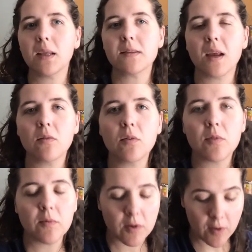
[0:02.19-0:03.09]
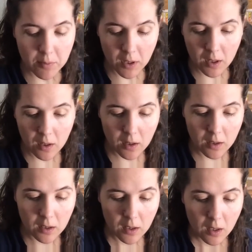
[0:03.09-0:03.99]
It's Karen from Farm Free Fiber.
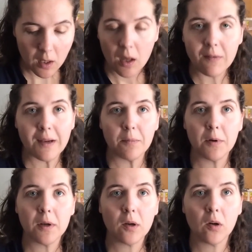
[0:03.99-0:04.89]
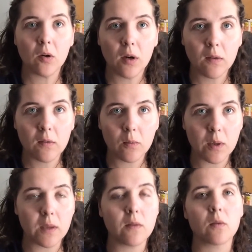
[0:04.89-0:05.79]
I have had a pretty crazy
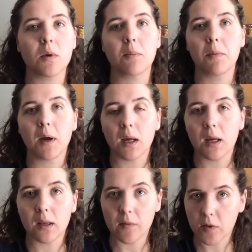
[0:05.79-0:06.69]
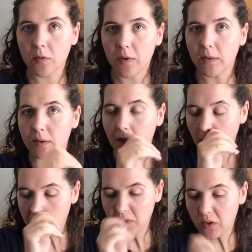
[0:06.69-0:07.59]
week this week, but I've still found the
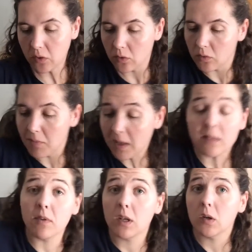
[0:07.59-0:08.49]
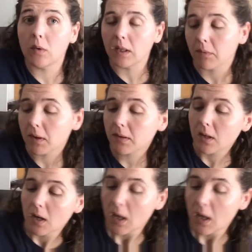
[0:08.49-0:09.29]
time to make the video anyways.